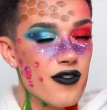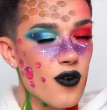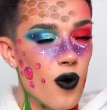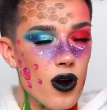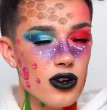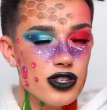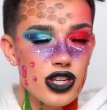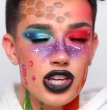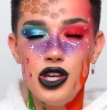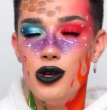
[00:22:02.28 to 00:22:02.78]
Of
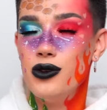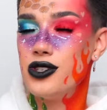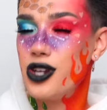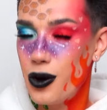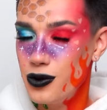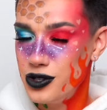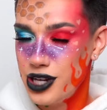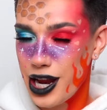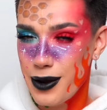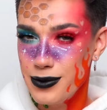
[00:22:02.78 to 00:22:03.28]
course, use
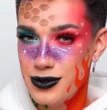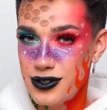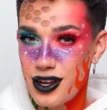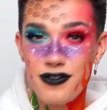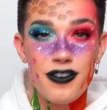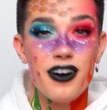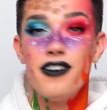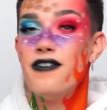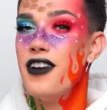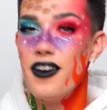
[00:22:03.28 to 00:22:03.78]
code James
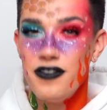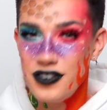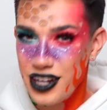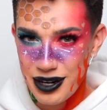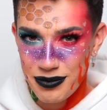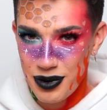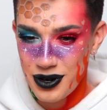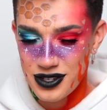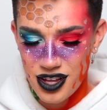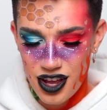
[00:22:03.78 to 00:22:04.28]
for
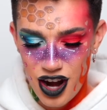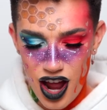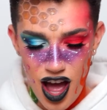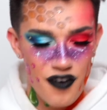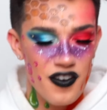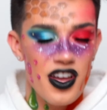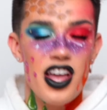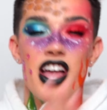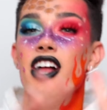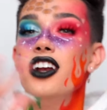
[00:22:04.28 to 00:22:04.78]
fifteen percent
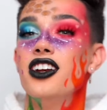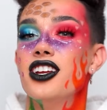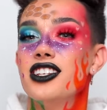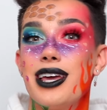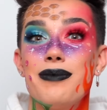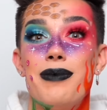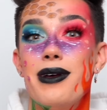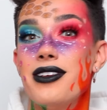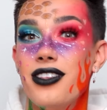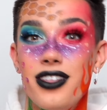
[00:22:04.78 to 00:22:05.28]
off,
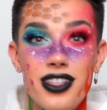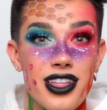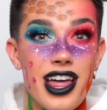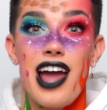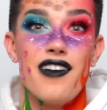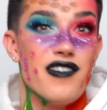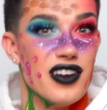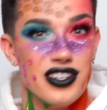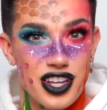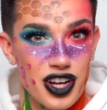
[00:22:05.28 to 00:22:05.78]
just like basically
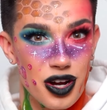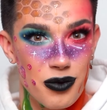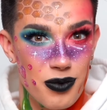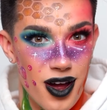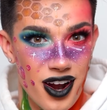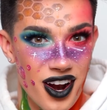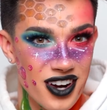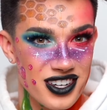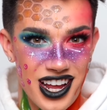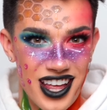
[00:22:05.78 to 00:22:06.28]
every single
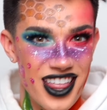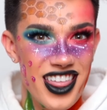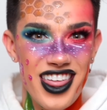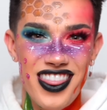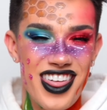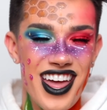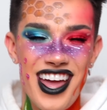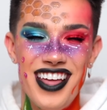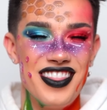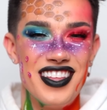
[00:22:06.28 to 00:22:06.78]
product
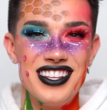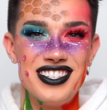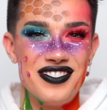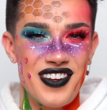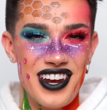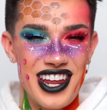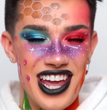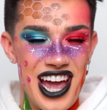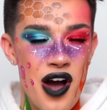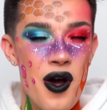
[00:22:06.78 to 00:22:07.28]
in this
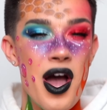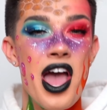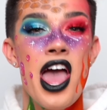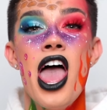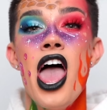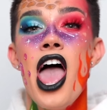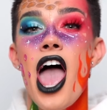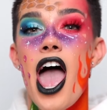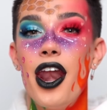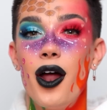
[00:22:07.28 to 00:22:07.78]
video.
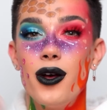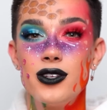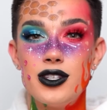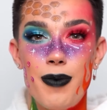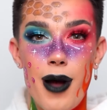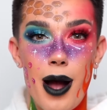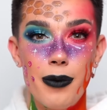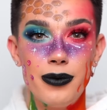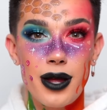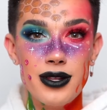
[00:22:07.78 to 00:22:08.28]
And
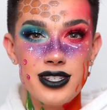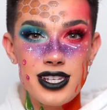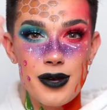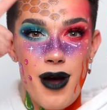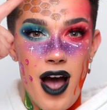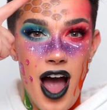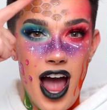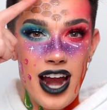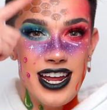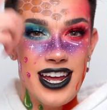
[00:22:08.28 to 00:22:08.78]
also popped on
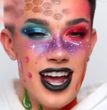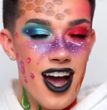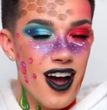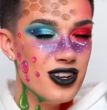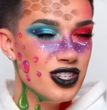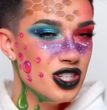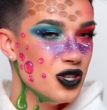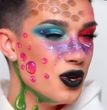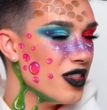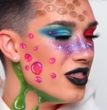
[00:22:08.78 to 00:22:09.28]
some honey
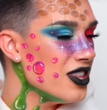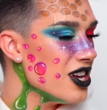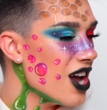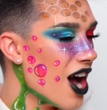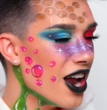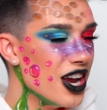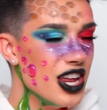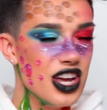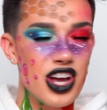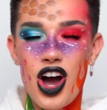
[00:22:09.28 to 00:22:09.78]
onto the
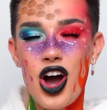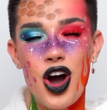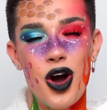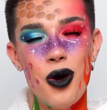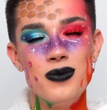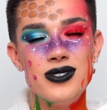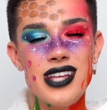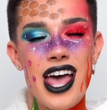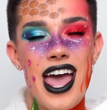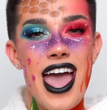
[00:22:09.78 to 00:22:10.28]

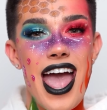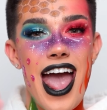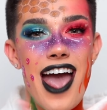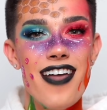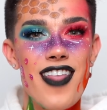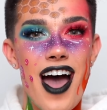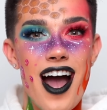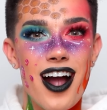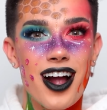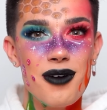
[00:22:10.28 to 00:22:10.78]
honeycombs,
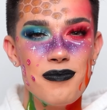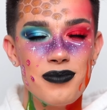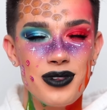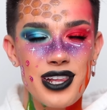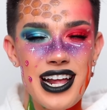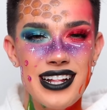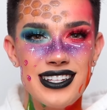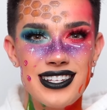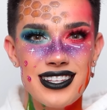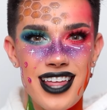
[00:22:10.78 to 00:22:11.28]
and that
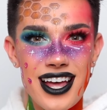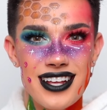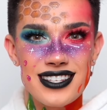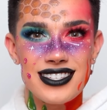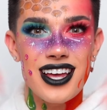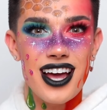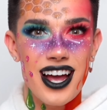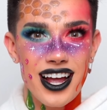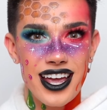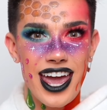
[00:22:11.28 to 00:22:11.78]
completes
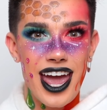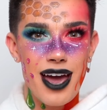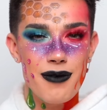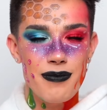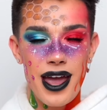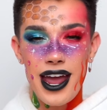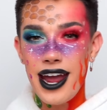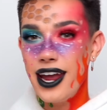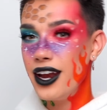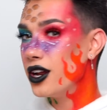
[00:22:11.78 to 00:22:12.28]
this
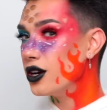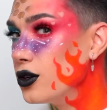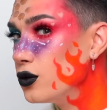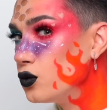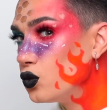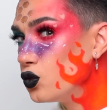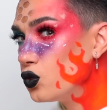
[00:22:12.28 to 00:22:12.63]
campaign